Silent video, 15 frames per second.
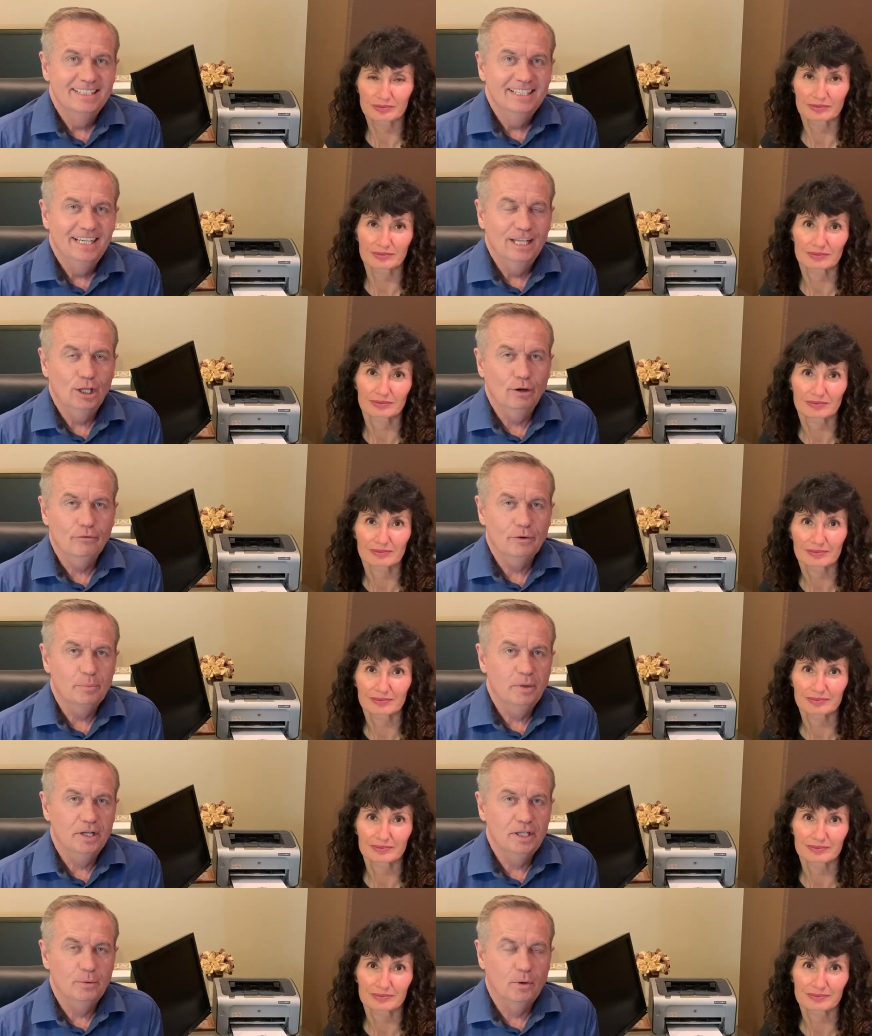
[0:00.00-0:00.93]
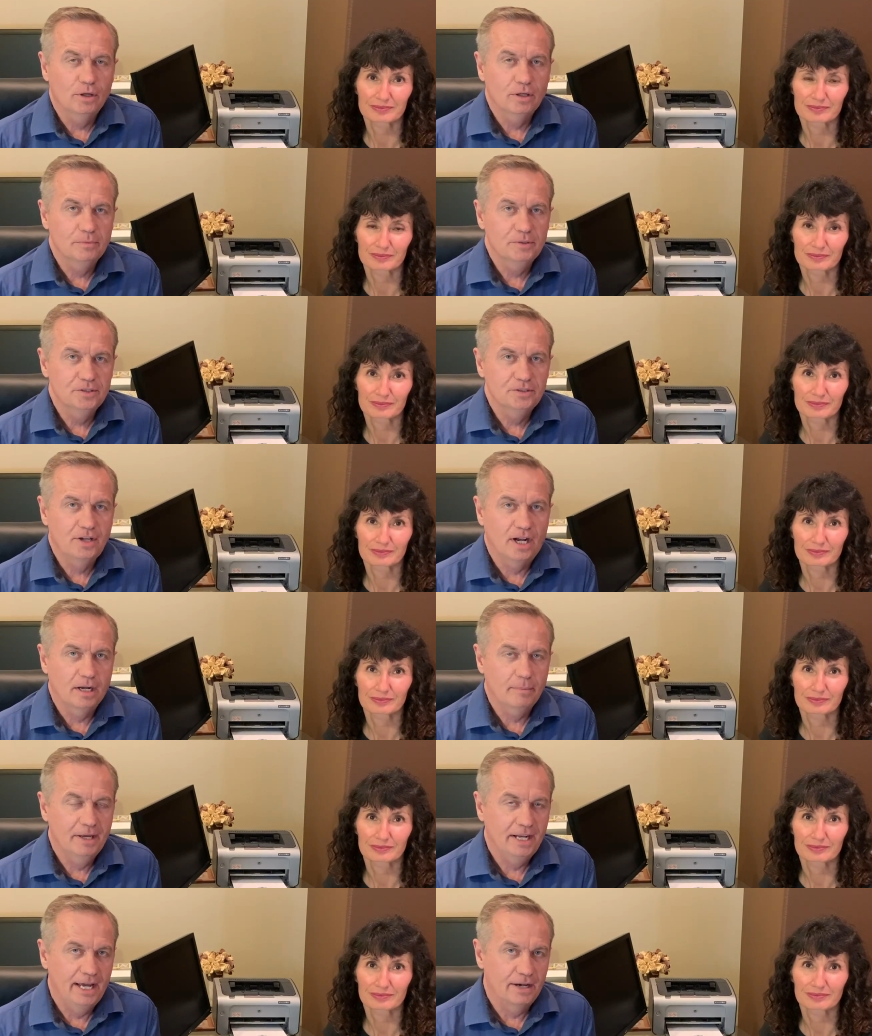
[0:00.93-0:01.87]
Speaker 1: Hello everybody, welcome to Talk
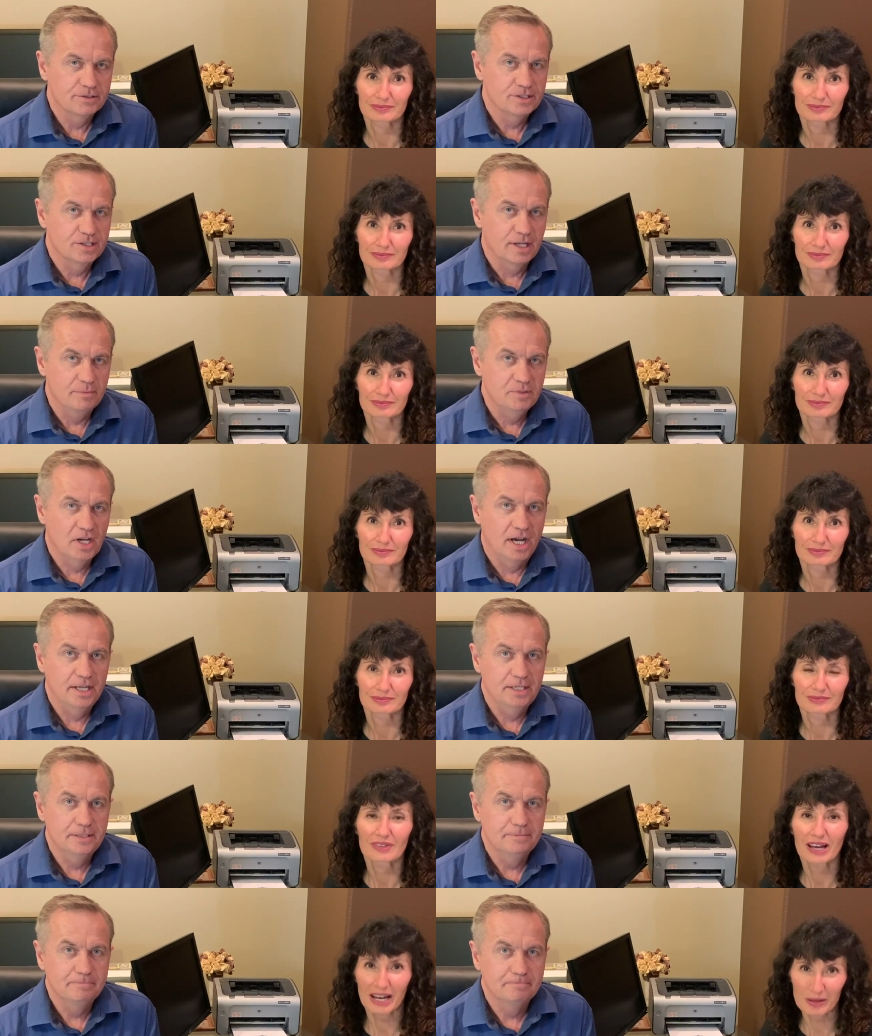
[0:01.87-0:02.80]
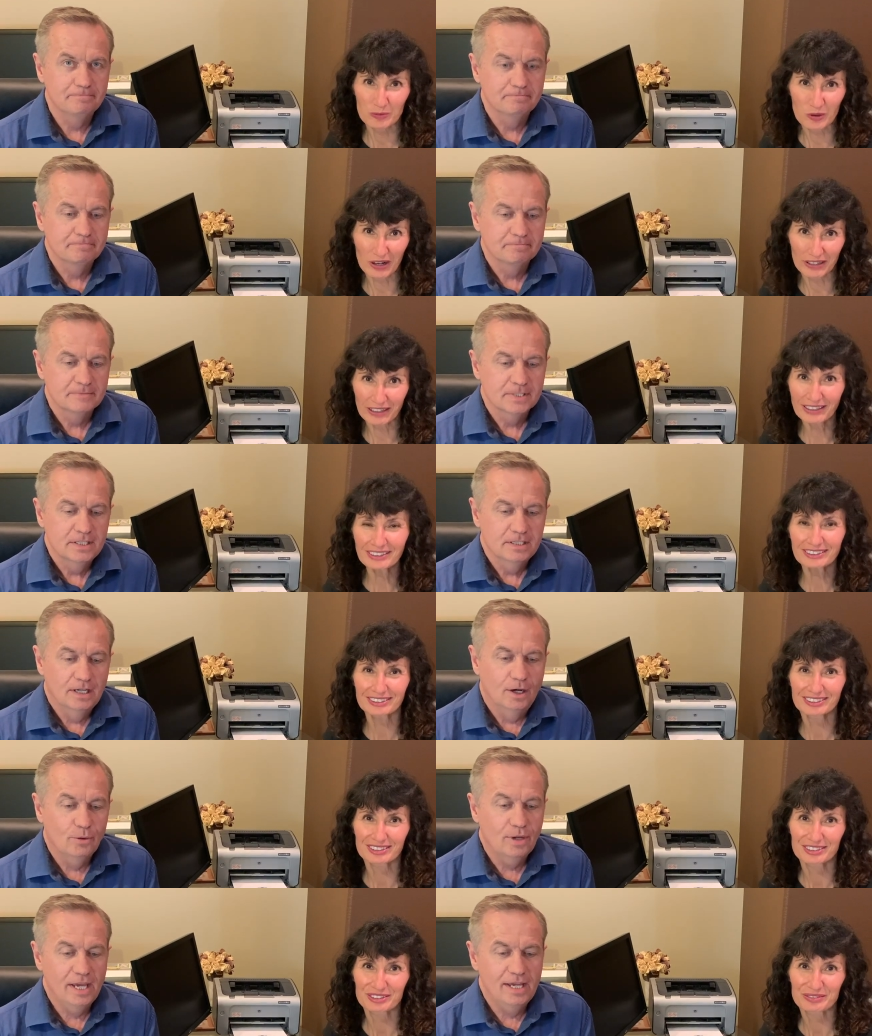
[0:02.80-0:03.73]
About Houses. I'm Todd.
Speaker 2: I'm Juana.
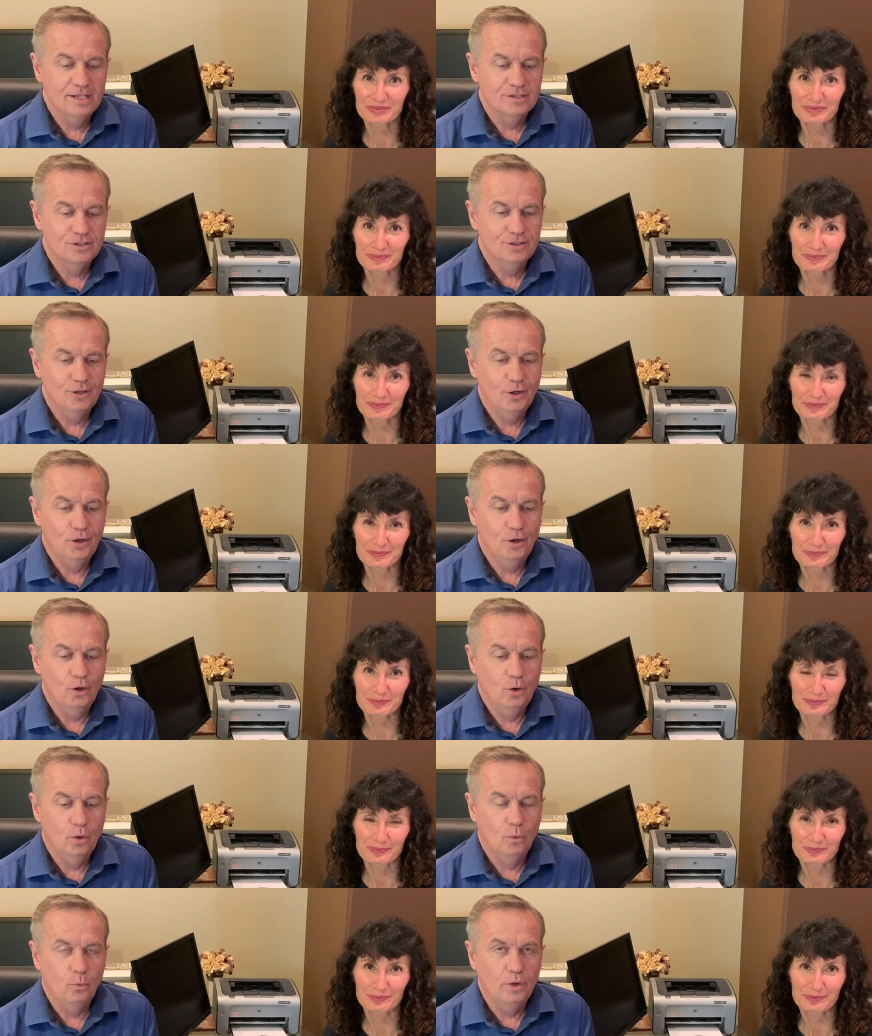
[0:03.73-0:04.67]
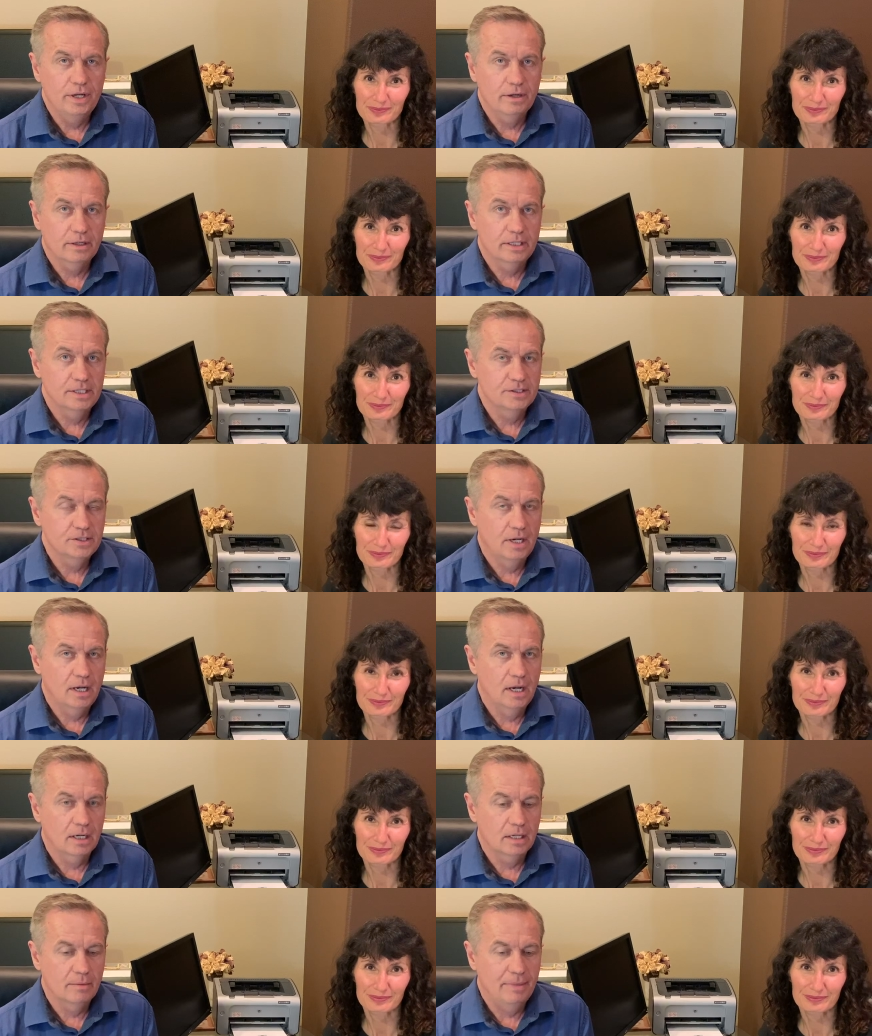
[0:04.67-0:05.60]
Speaker 1: Okay, so we are going to
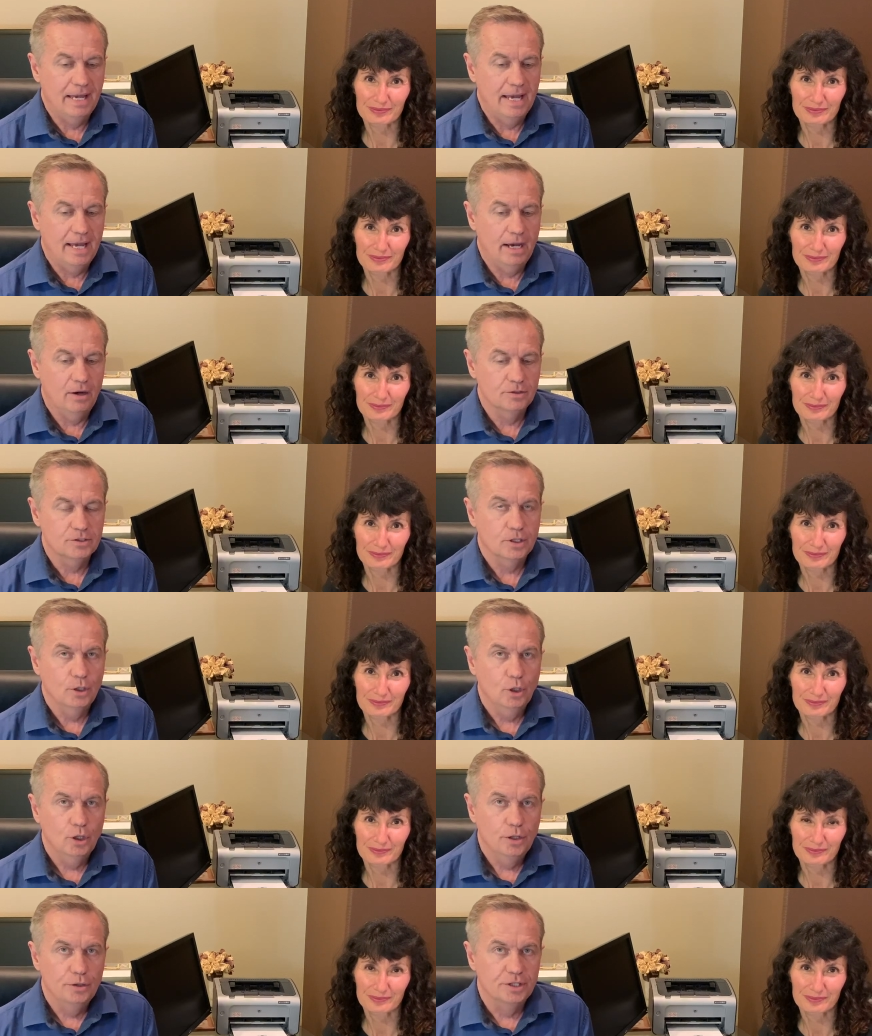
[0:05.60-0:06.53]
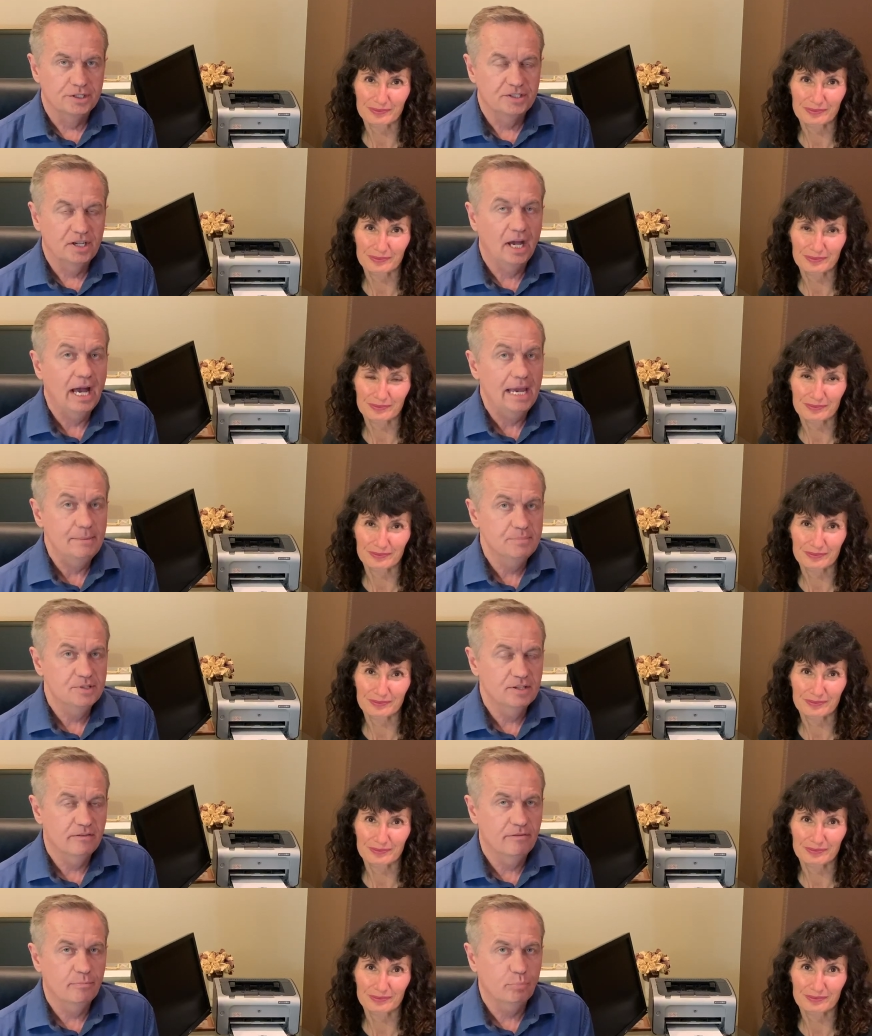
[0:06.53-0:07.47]
talk about the types
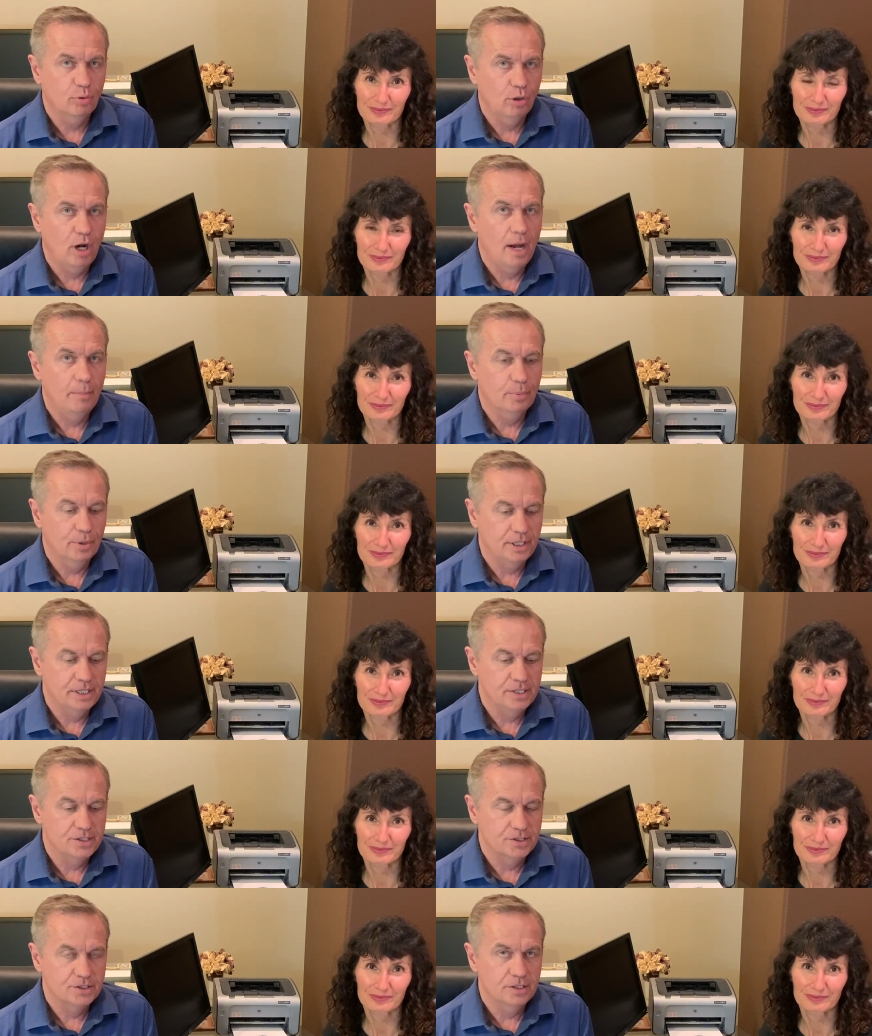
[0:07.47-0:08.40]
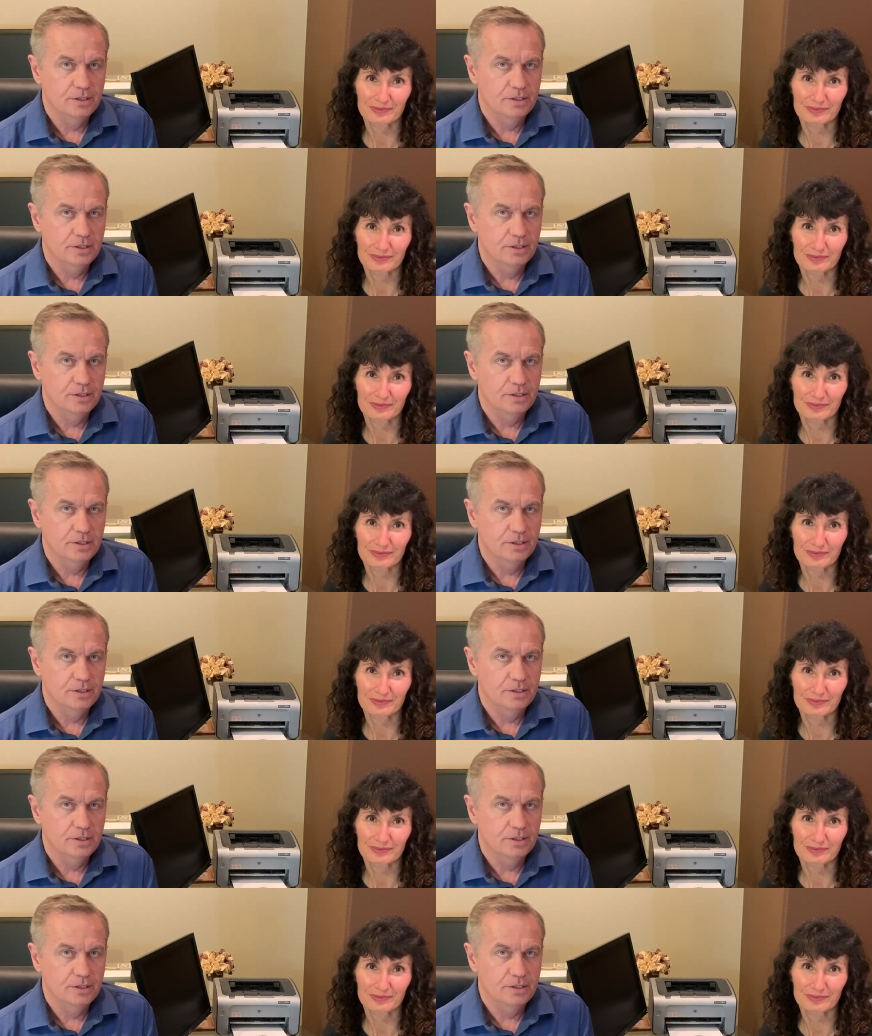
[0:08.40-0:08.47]
of properties